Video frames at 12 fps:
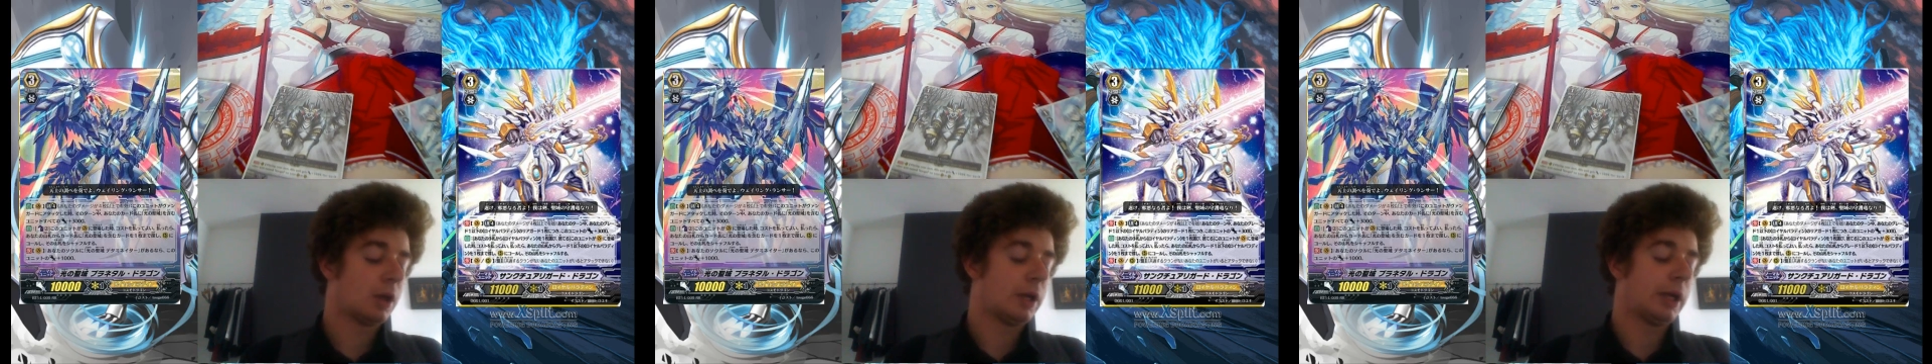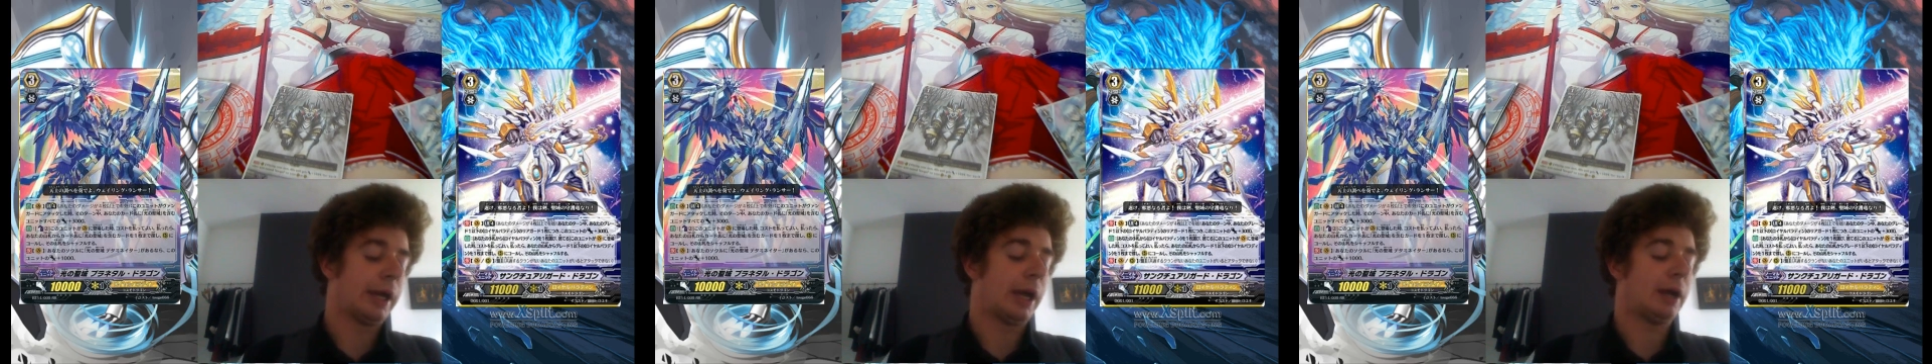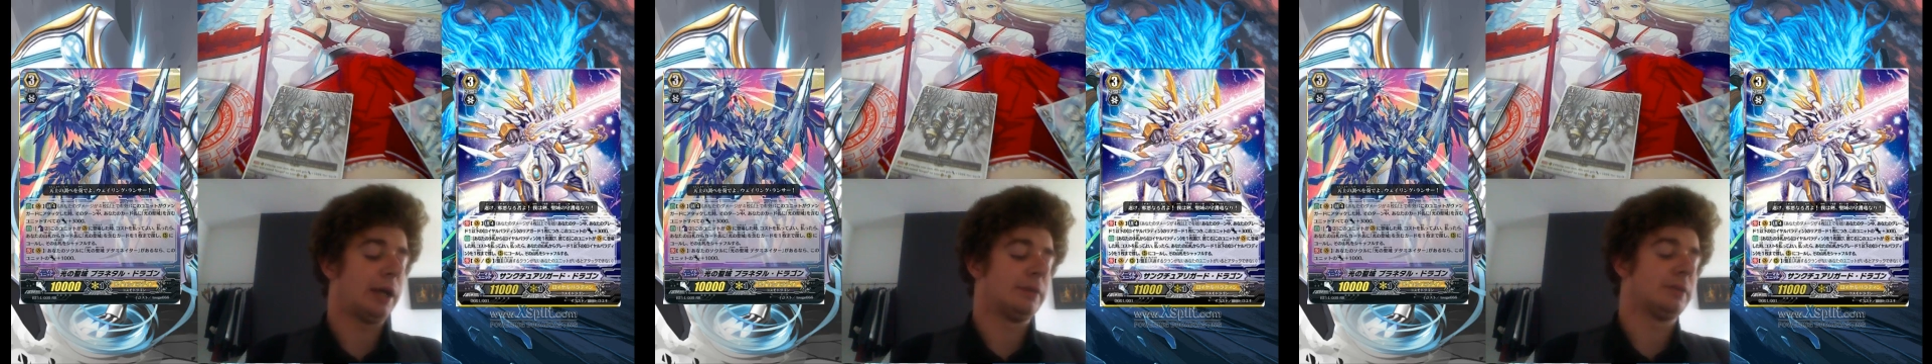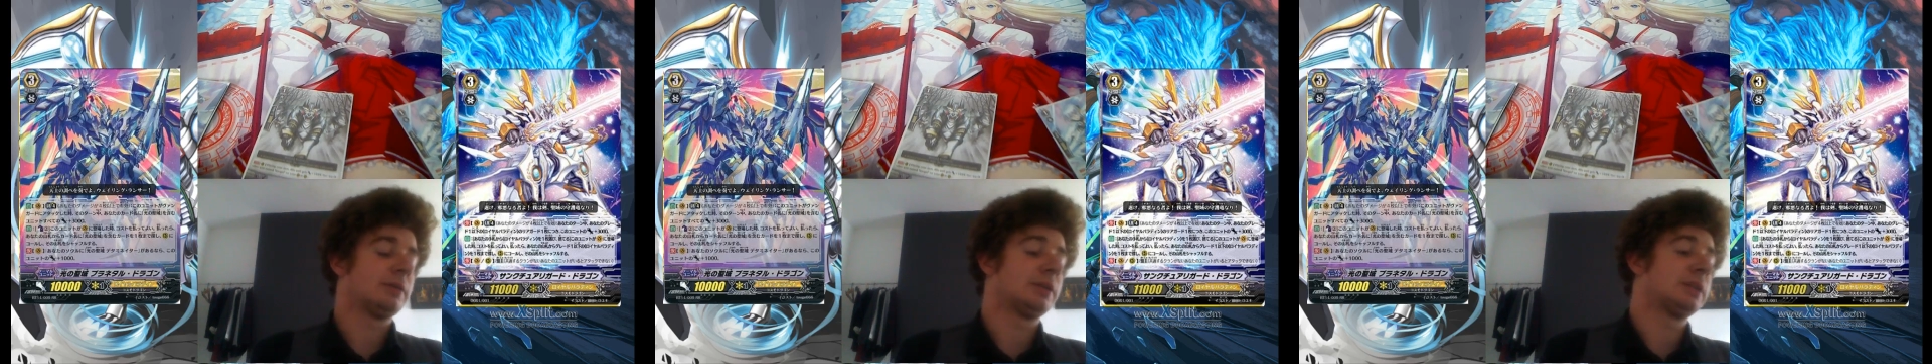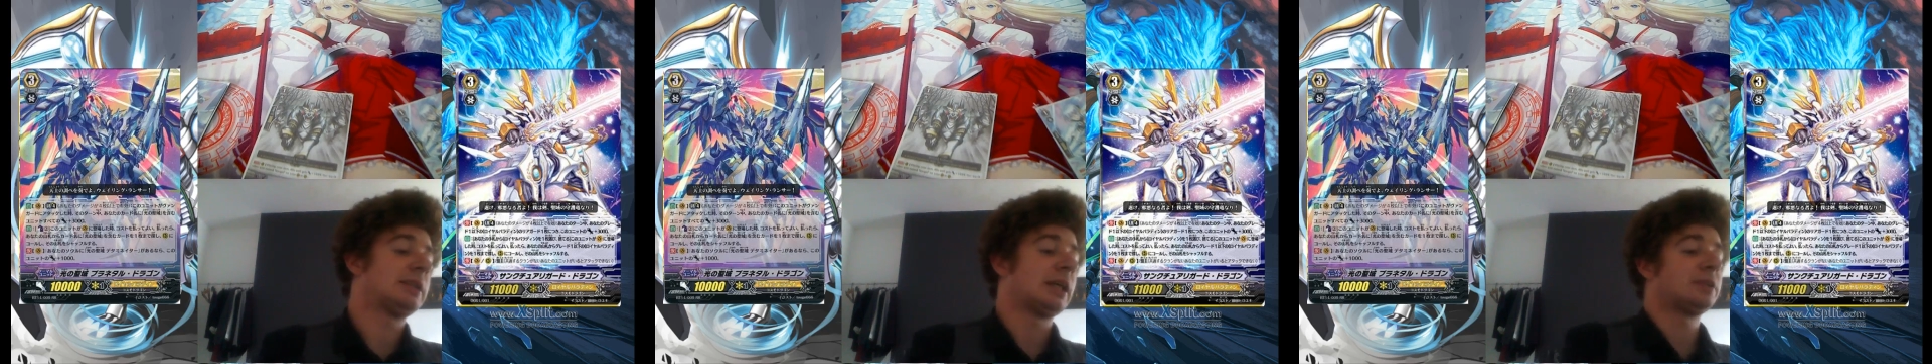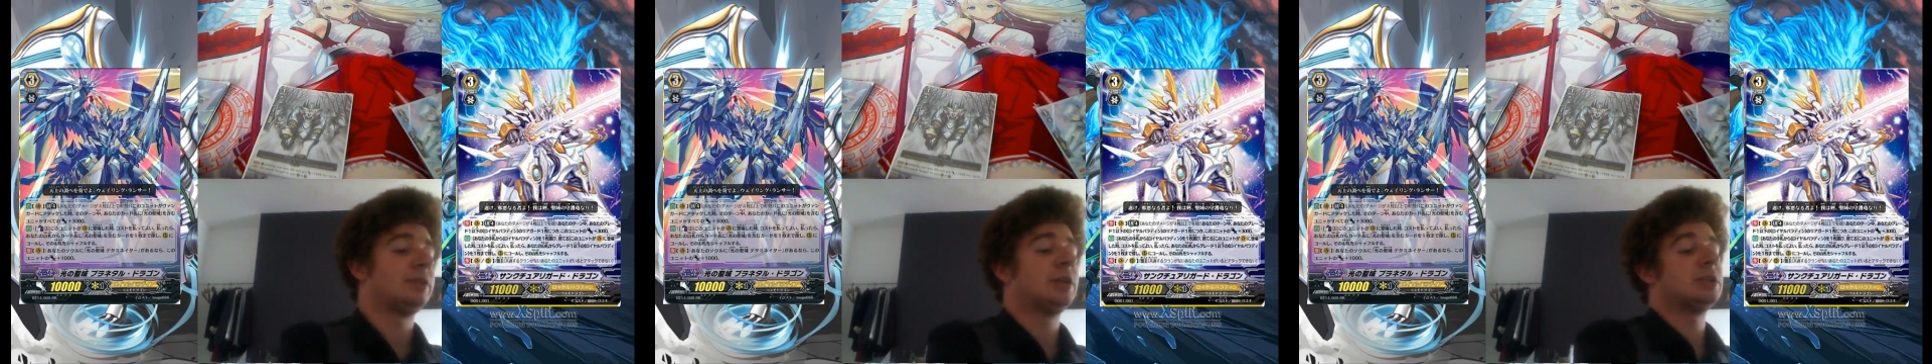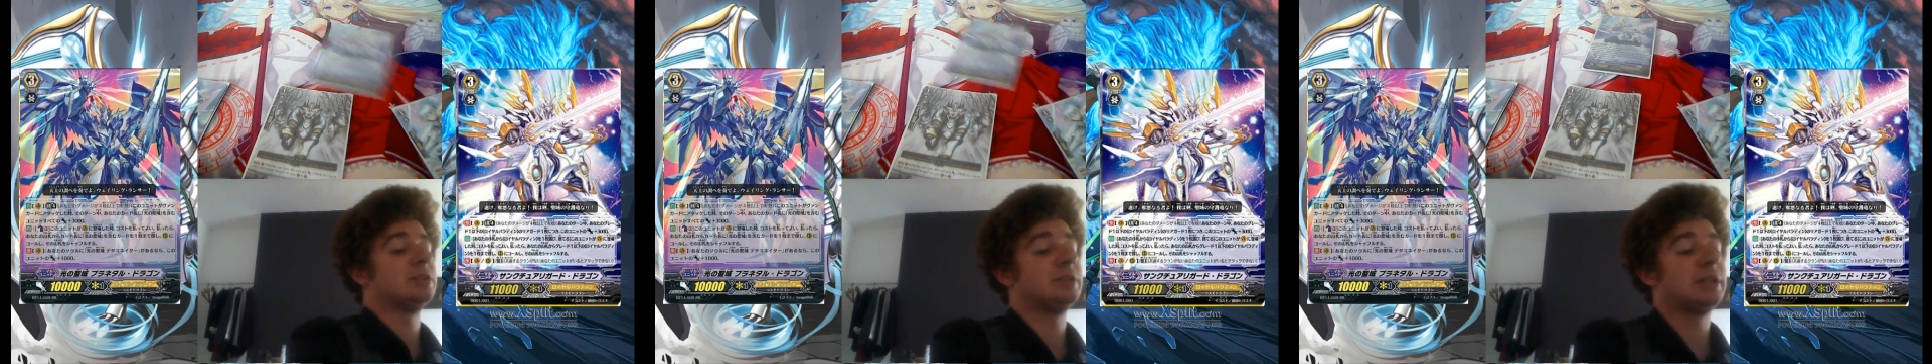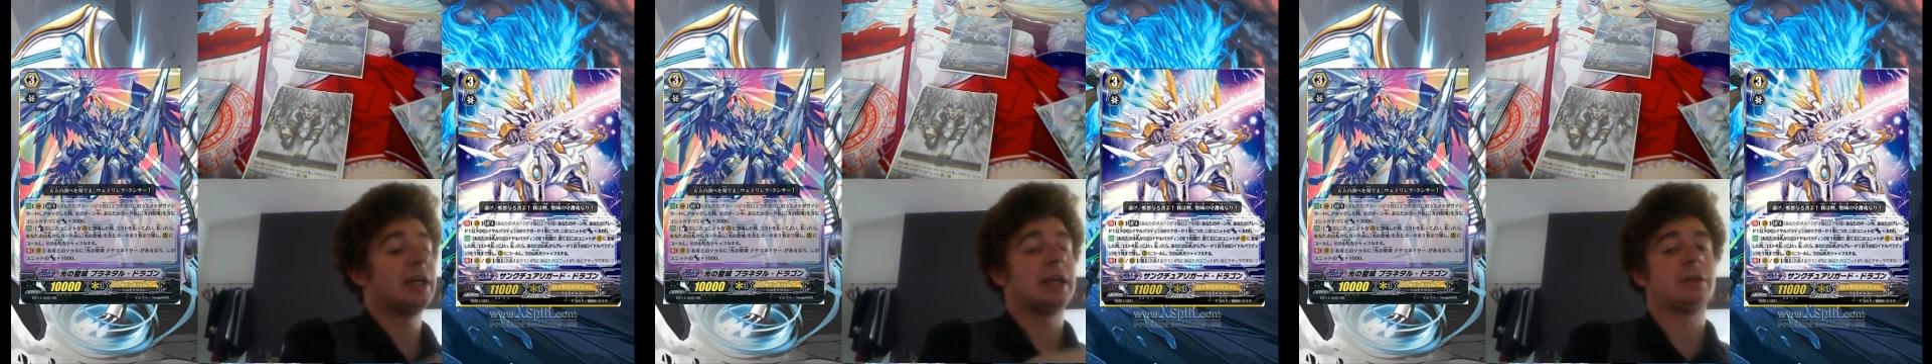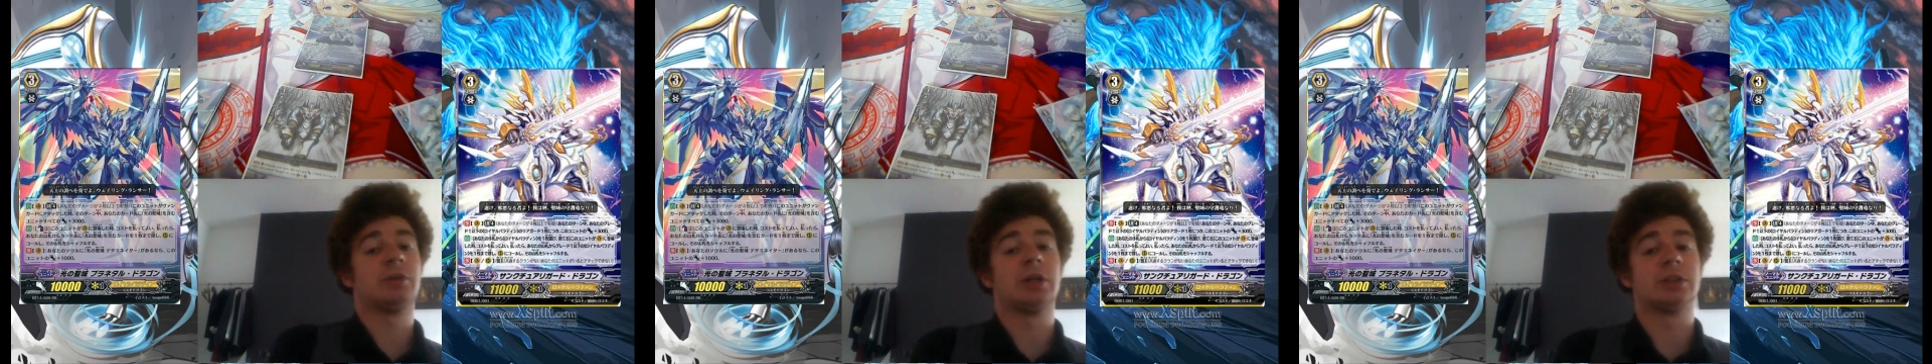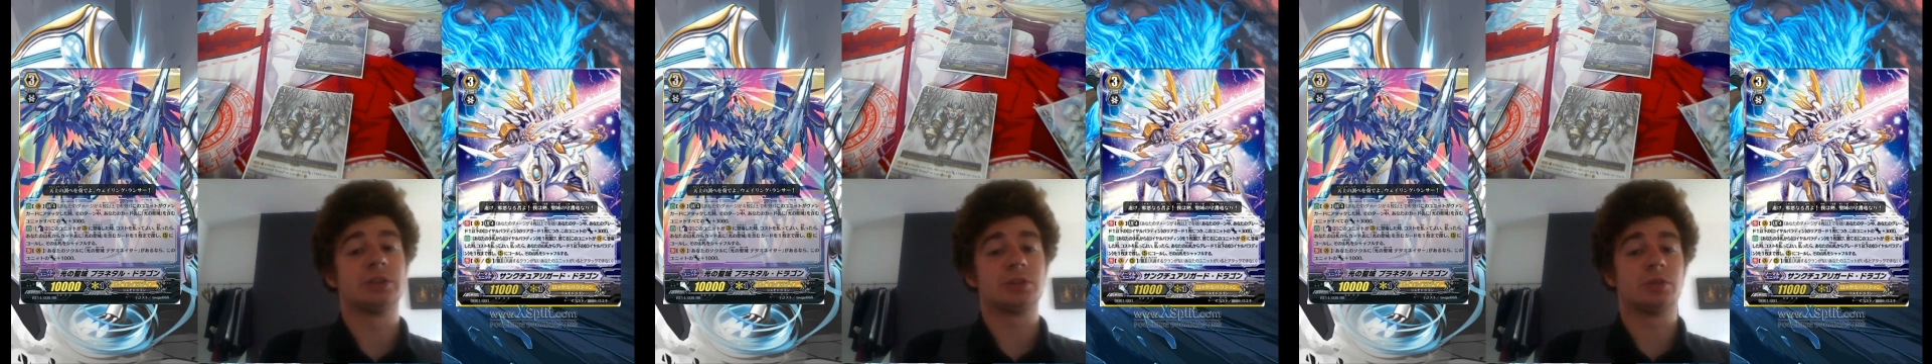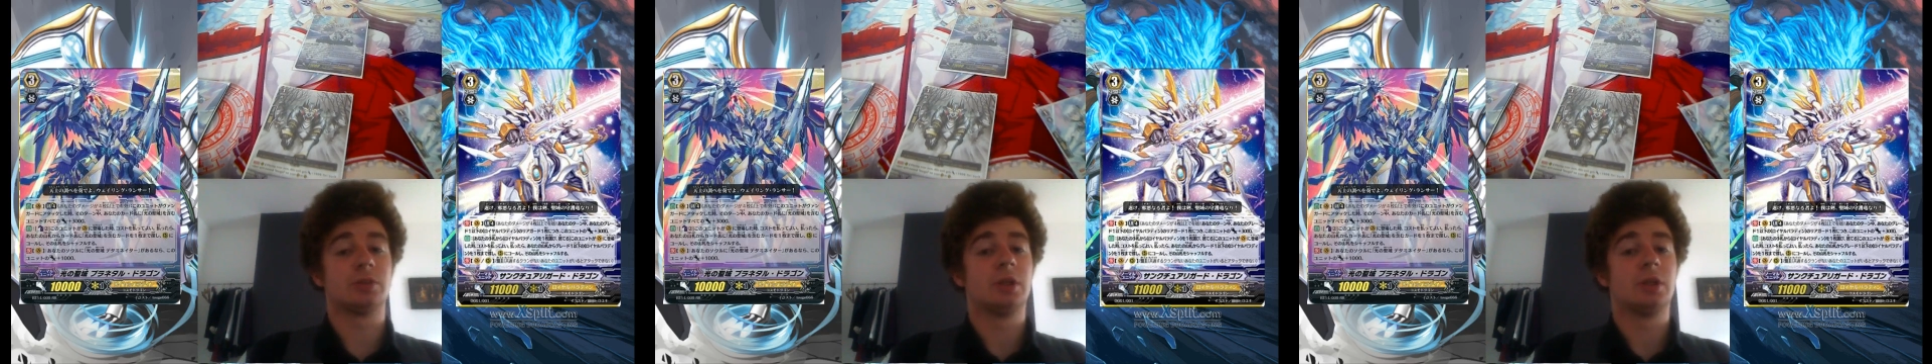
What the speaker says: The text version of the deck runs